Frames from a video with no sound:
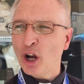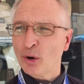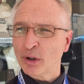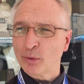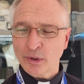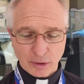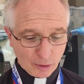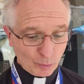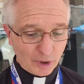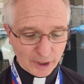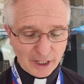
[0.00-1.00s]
Oh,
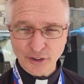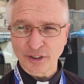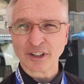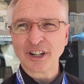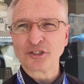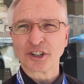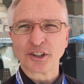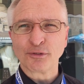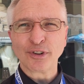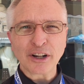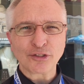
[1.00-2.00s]
well, as a
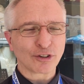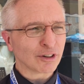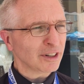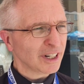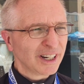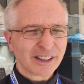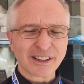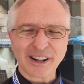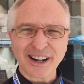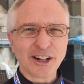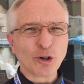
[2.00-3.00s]
confessor,
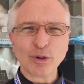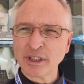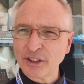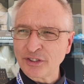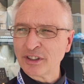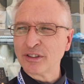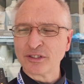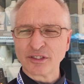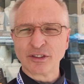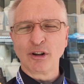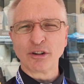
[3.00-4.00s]
that I only
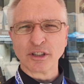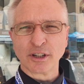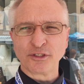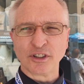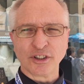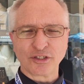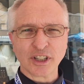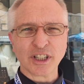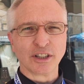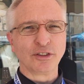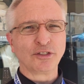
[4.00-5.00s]
listen long enough to the
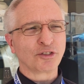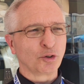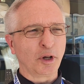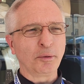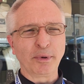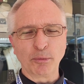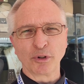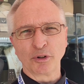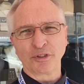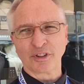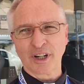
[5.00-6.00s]
sins to be
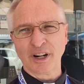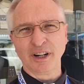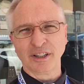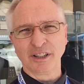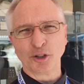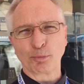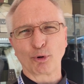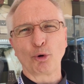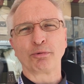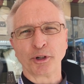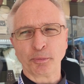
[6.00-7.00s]
able to assign an
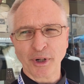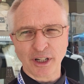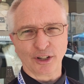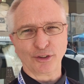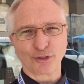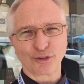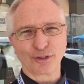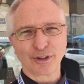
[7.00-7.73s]
appropriate penance.